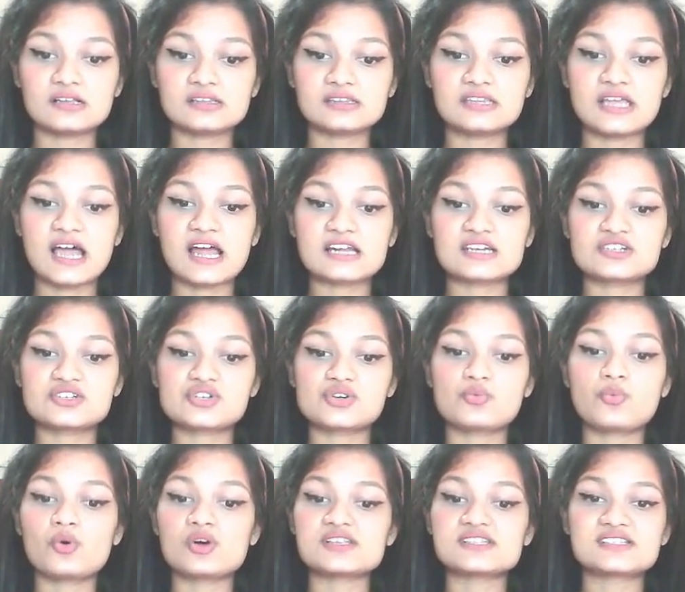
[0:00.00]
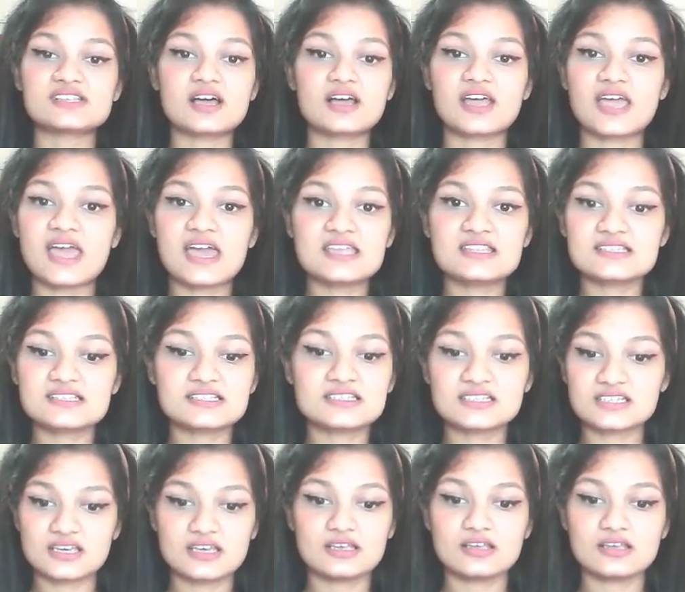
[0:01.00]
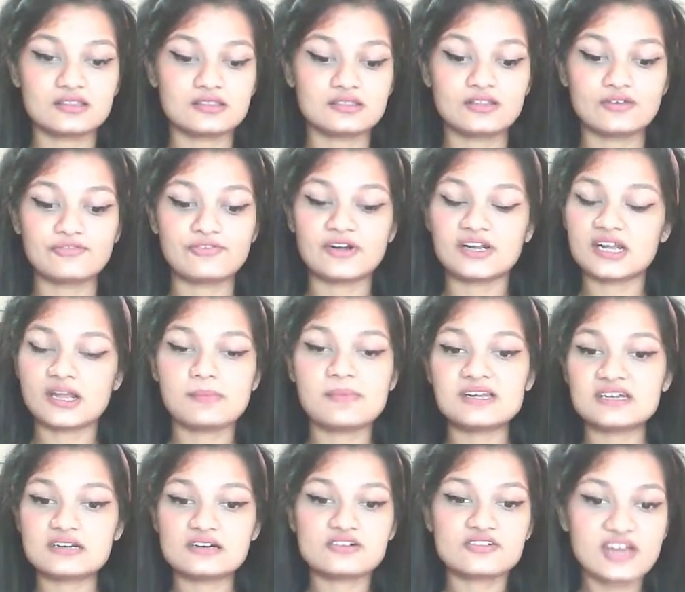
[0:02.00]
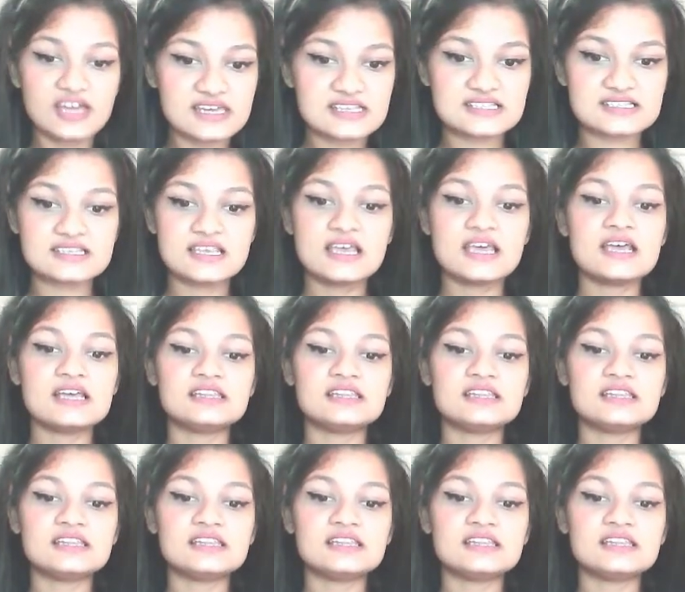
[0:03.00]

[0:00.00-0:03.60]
that was against the fundamental rights,